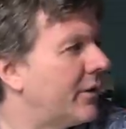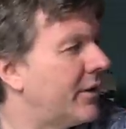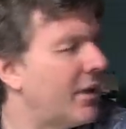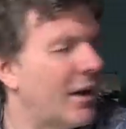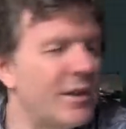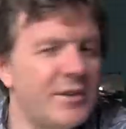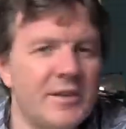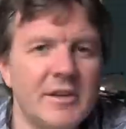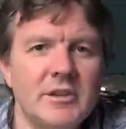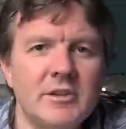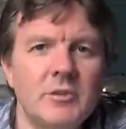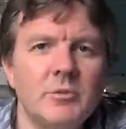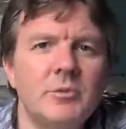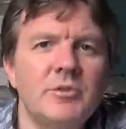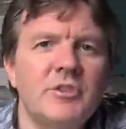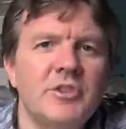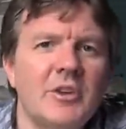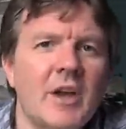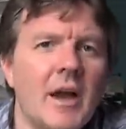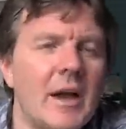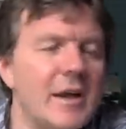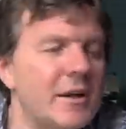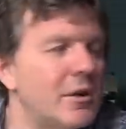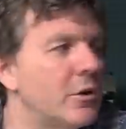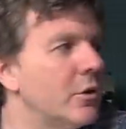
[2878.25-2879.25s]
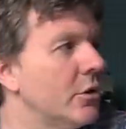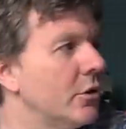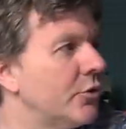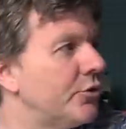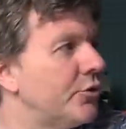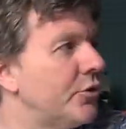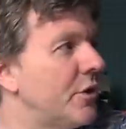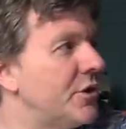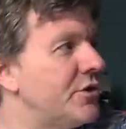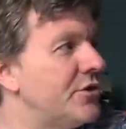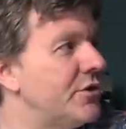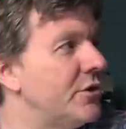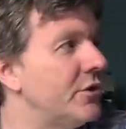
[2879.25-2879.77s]
th I think there was a guy called
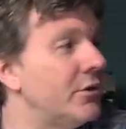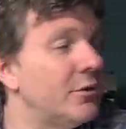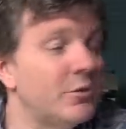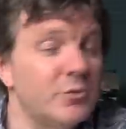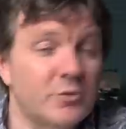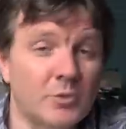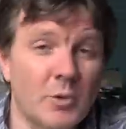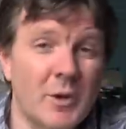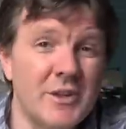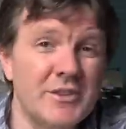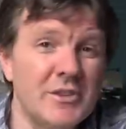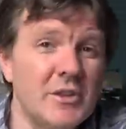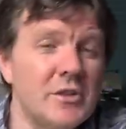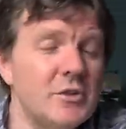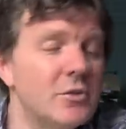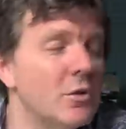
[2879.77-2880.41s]
Richard, who's quite a